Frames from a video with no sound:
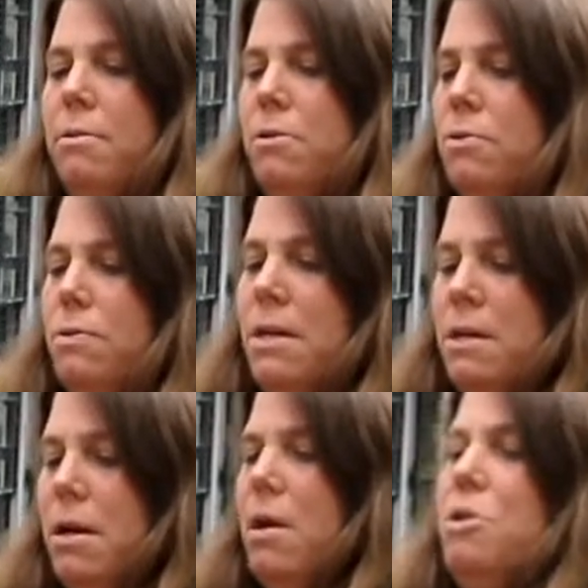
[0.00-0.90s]
could use
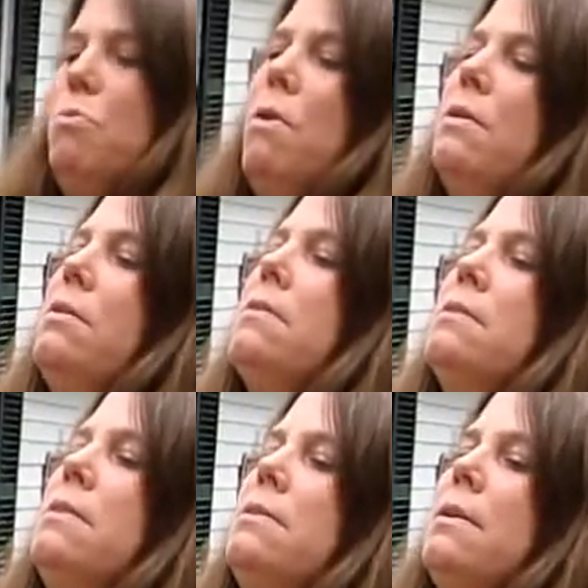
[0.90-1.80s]
any kind you want. This
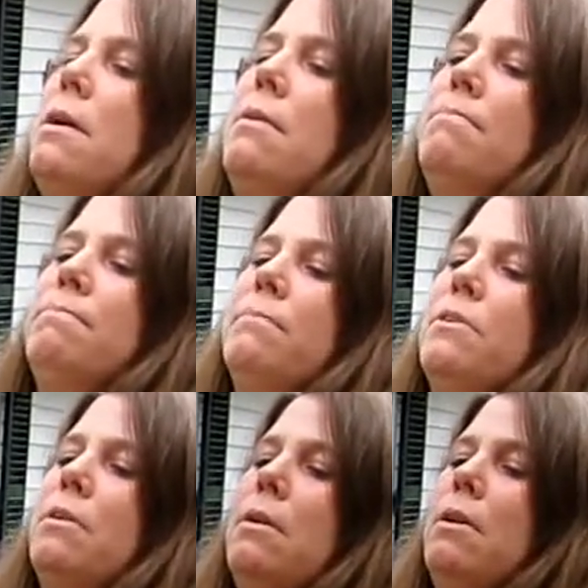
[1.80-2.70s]
is 4
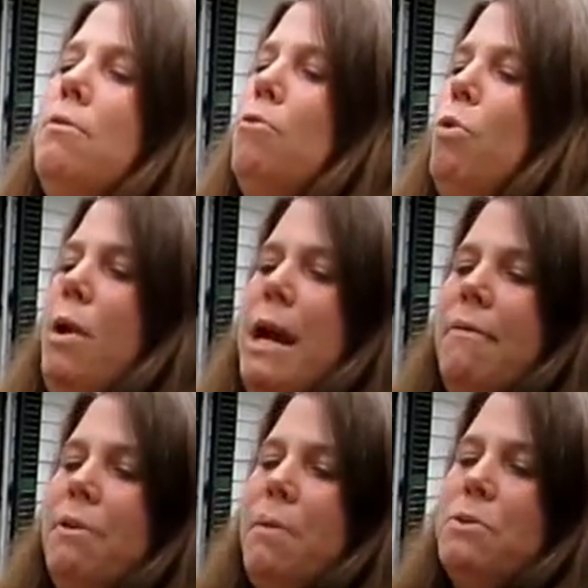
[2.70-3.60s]

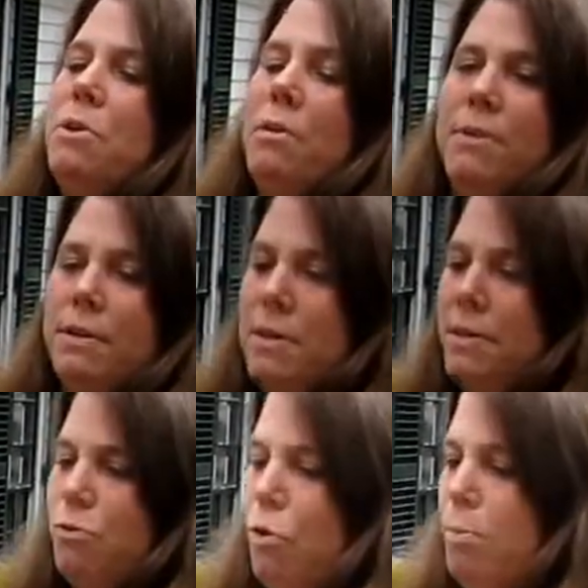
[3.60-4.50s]
1/2 cup servings.
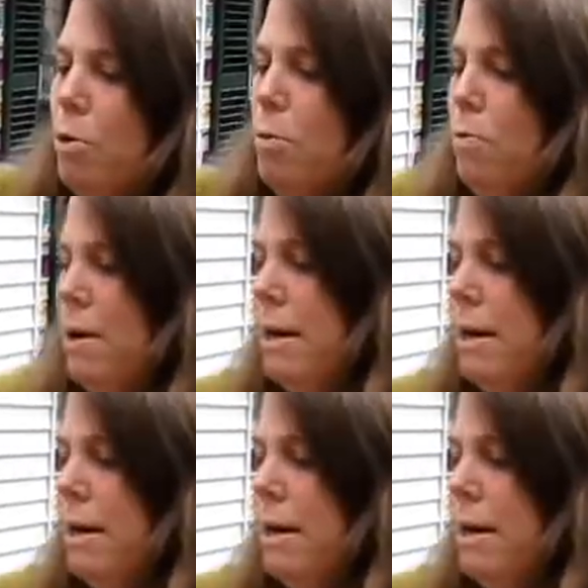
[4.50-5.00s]
That's 4.1